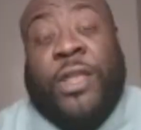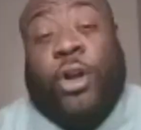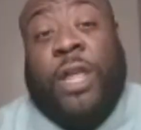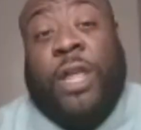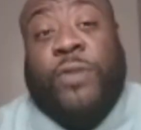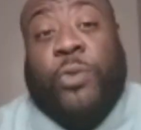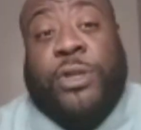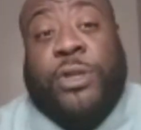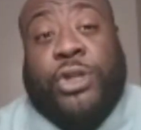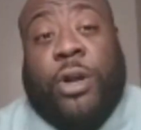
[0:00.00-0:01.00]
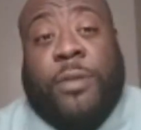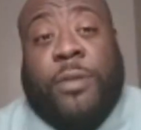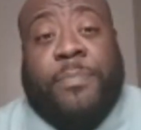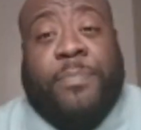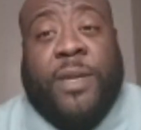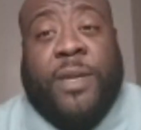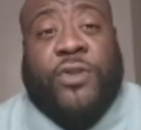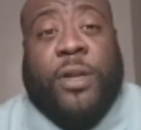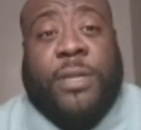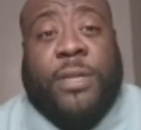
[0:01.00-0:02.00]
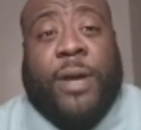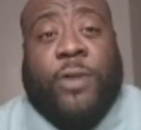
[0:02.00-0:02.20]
Cleveland's worse than Charlotte. Give Charlotte something.